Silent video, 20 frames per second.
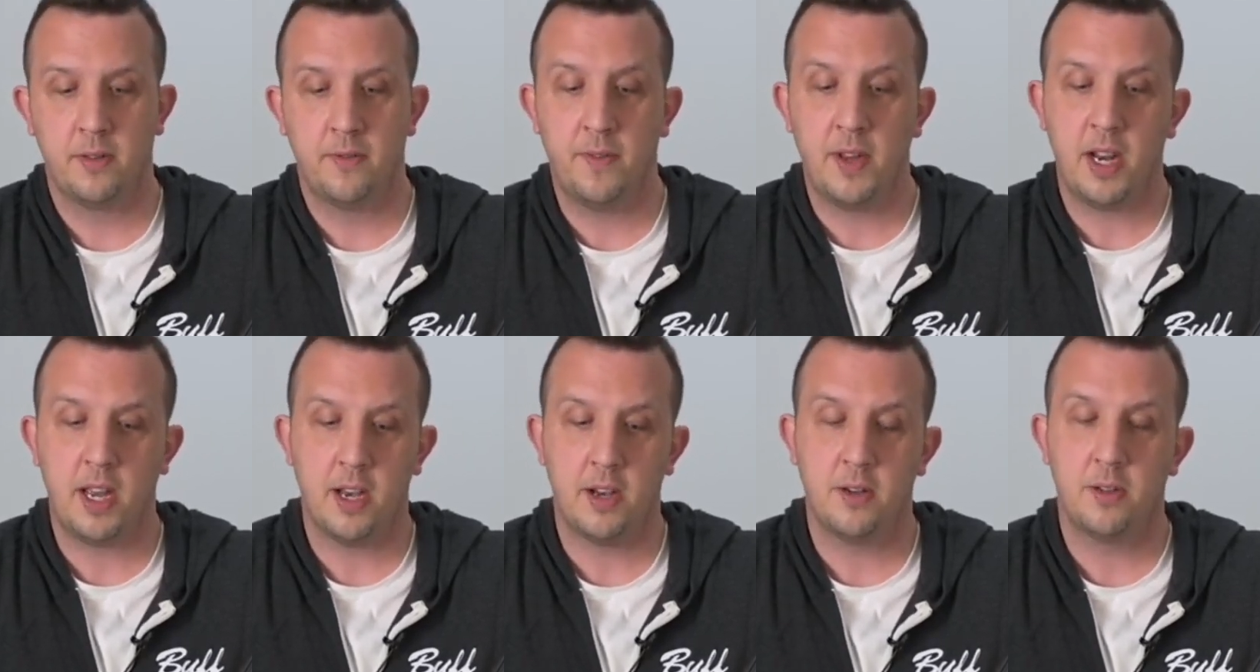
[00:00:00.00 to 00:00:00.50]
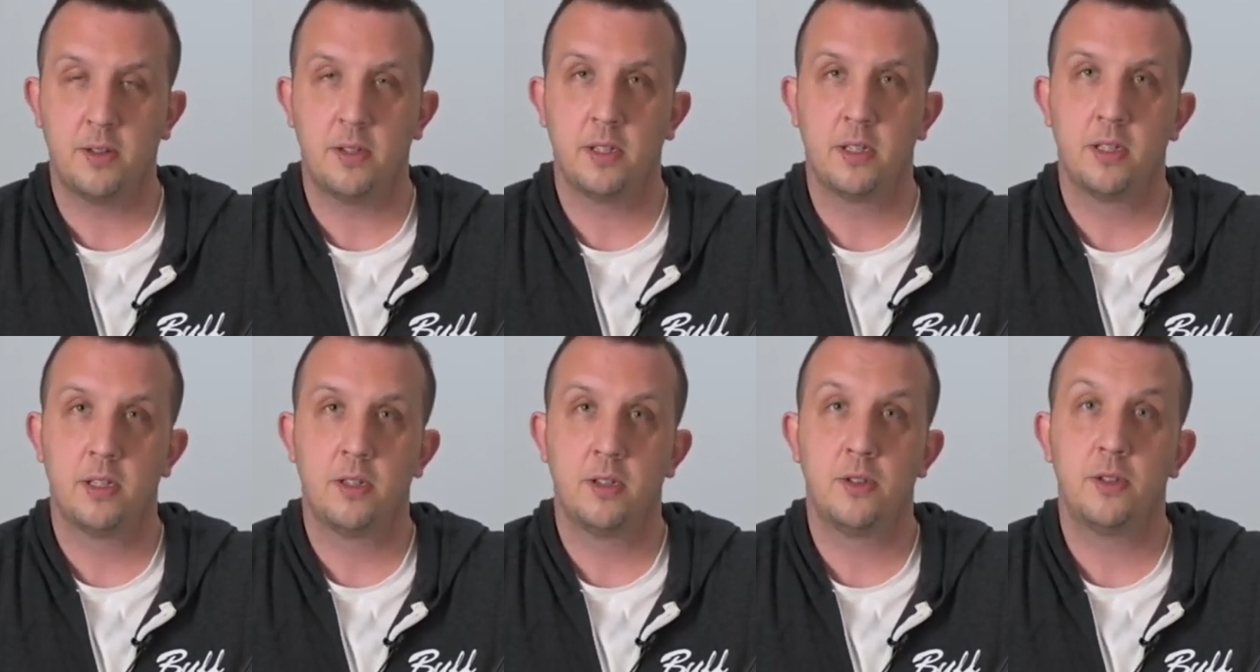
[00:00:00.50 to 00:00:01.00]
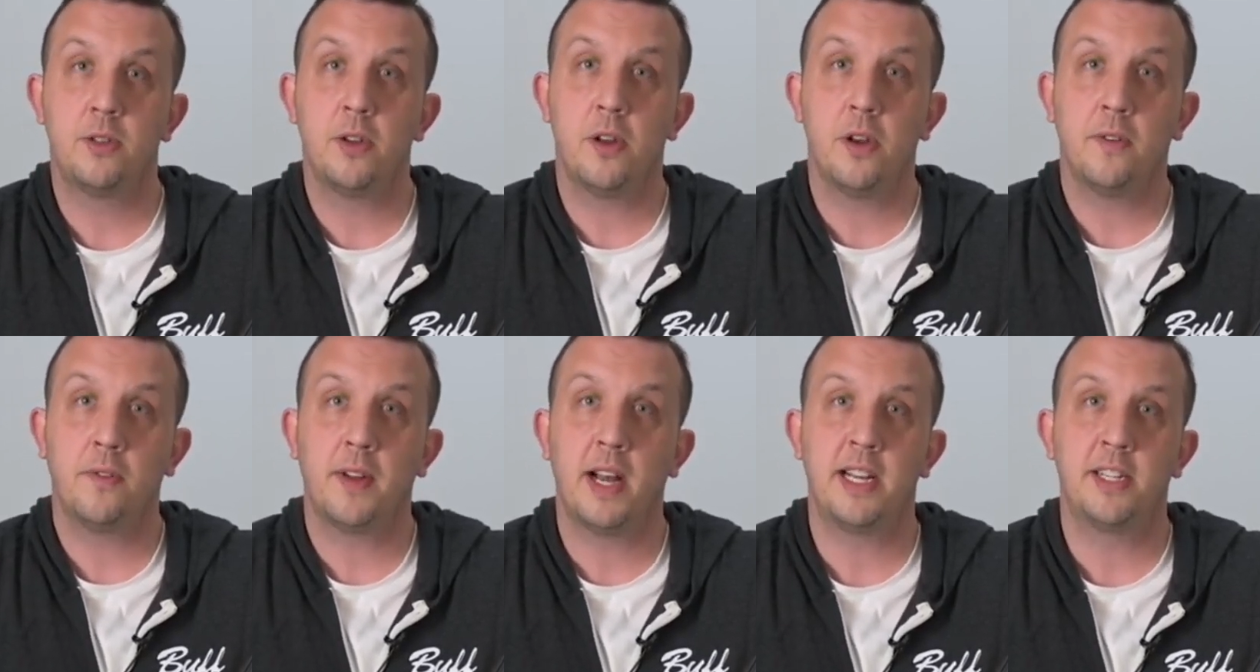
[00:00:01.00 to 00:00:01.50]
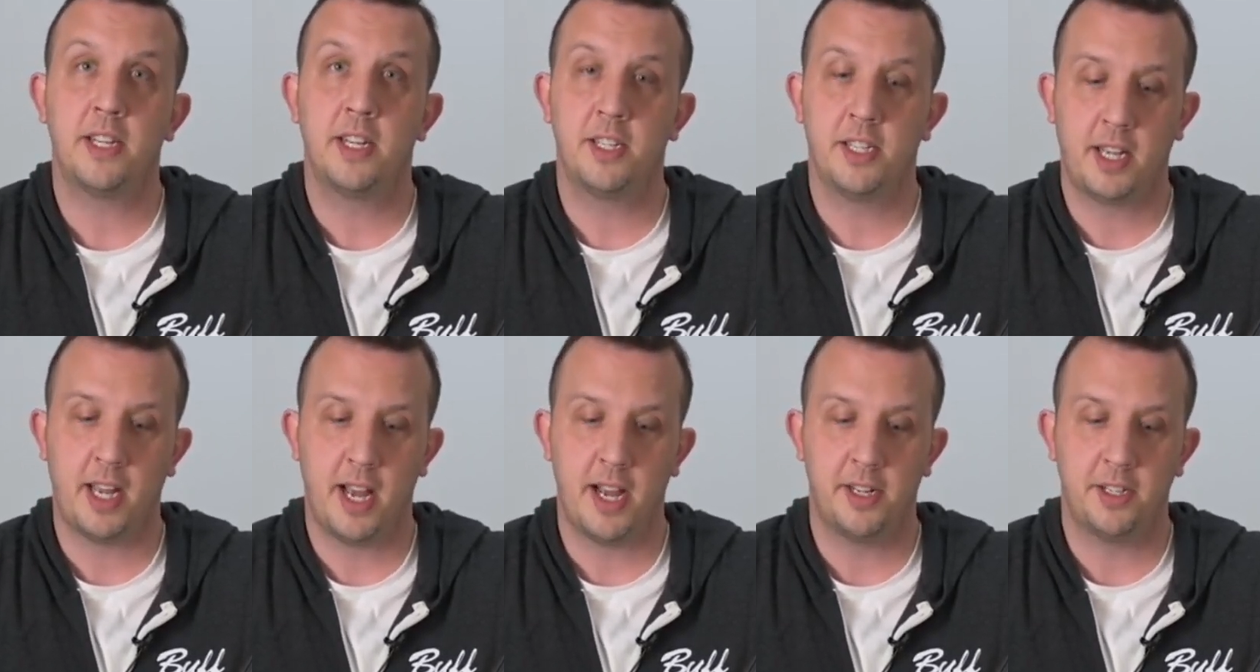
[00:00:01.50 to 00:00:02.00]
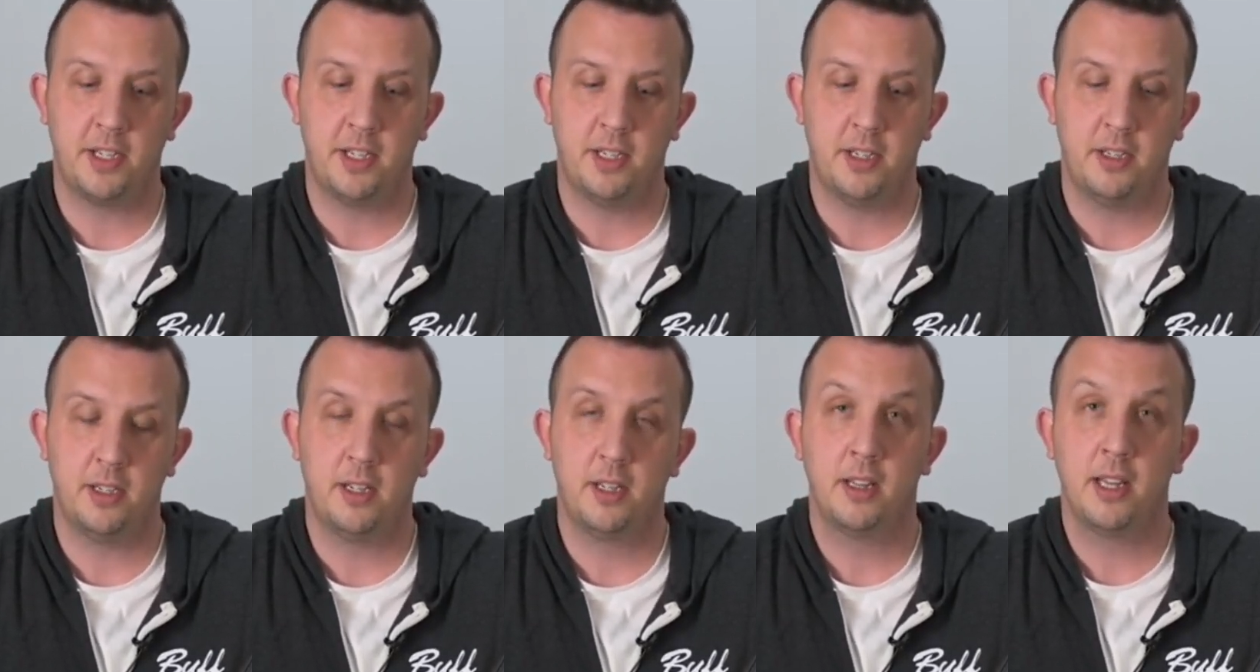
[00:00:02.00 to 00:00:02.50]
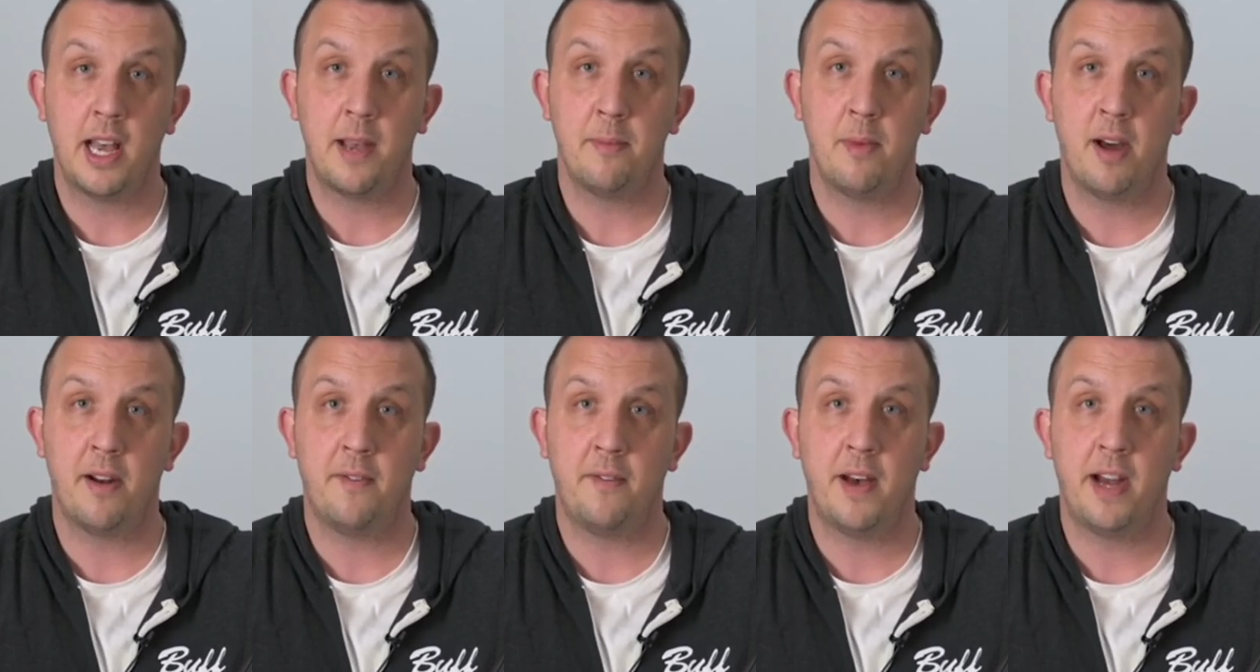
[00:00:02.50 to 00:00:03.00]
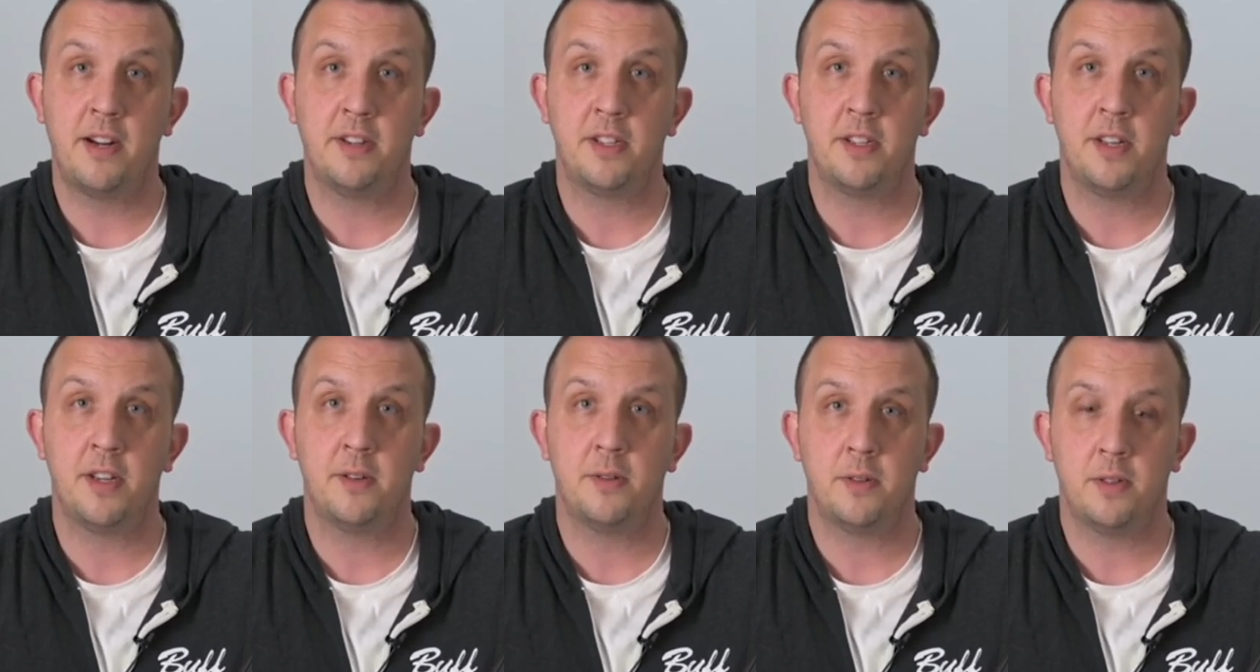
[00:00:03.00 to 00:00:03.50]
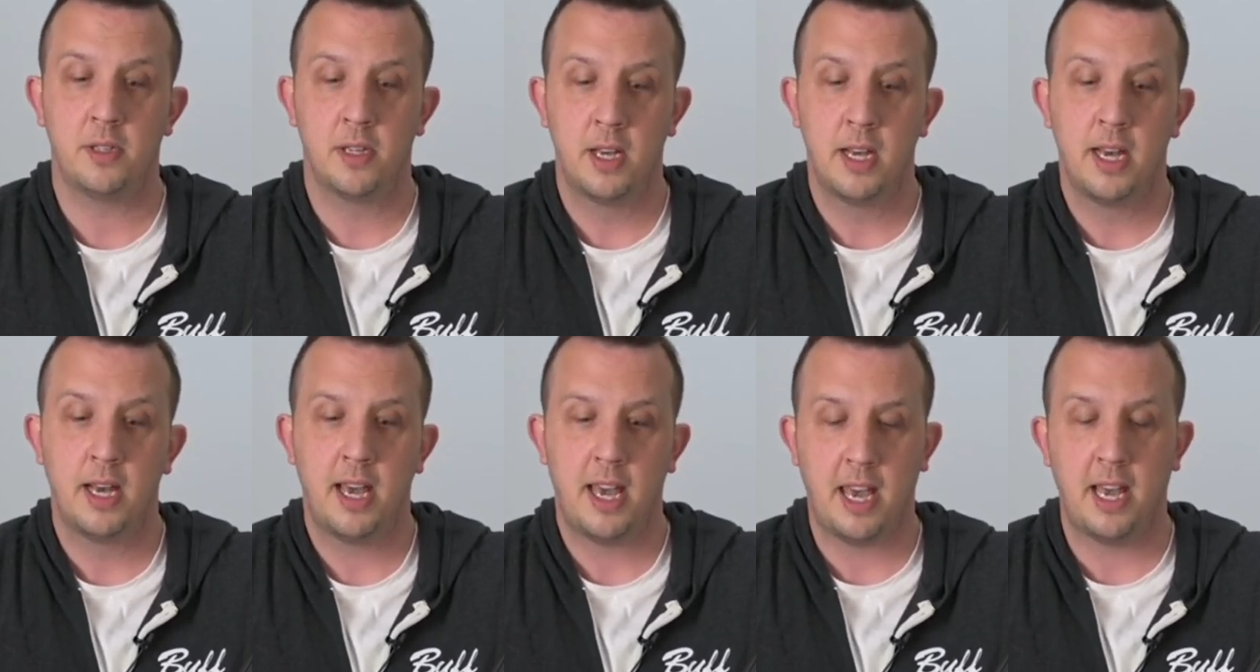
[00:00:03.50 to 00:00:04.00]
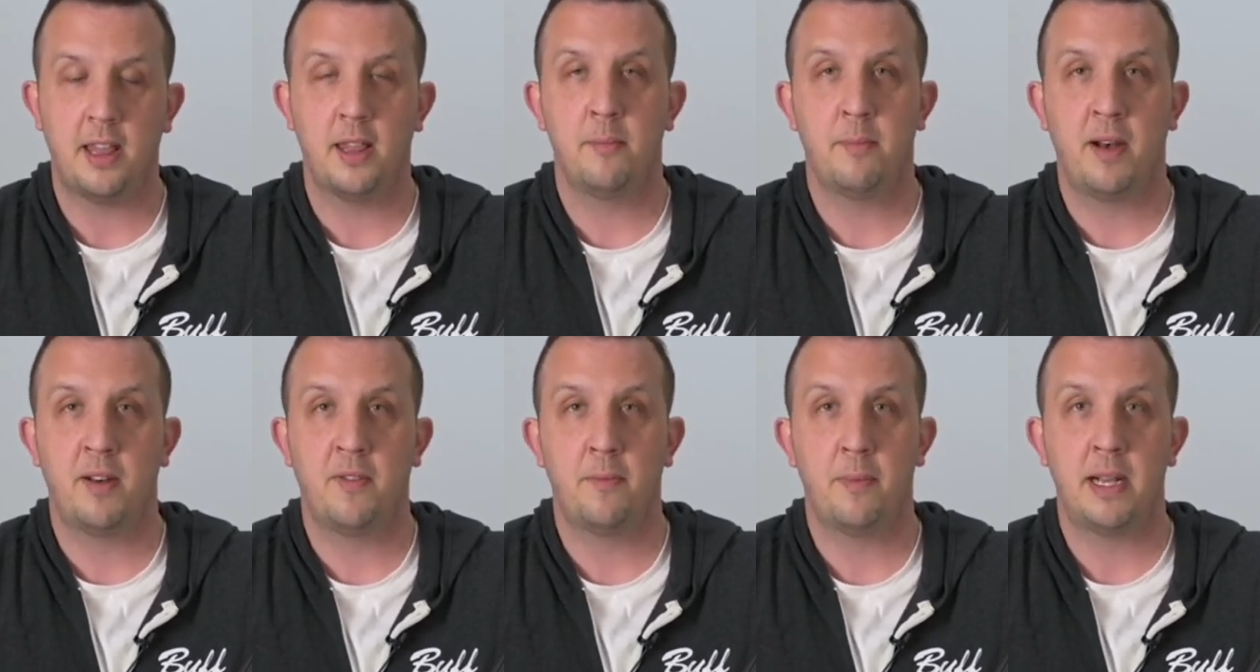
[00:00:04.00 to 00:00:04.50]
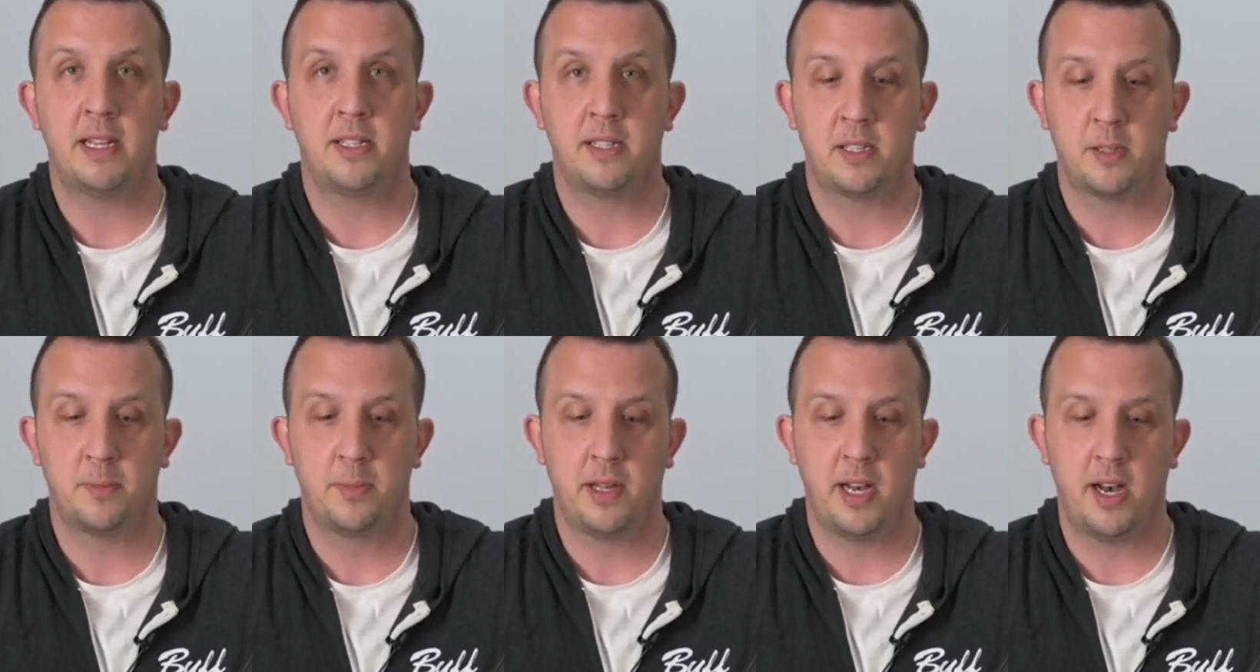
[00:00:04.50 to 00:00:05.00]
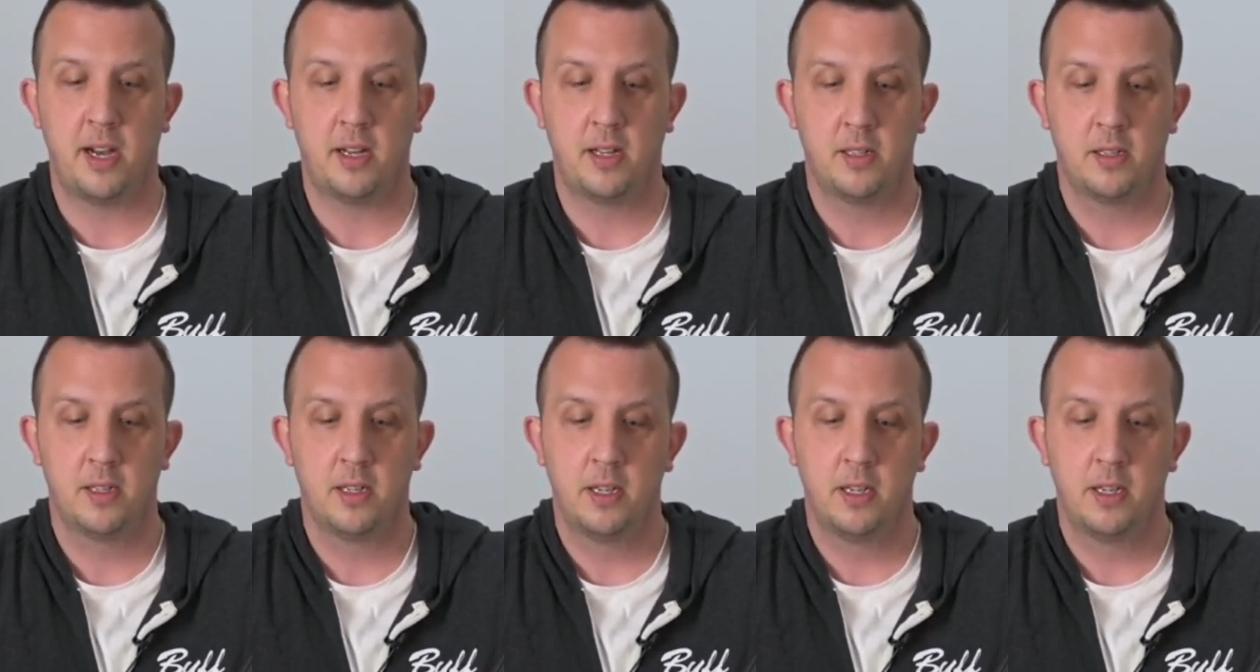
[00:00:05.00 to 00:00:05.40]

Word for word: videos, Studio Flash Education, light modifiers in use, and the Buff Basics blog.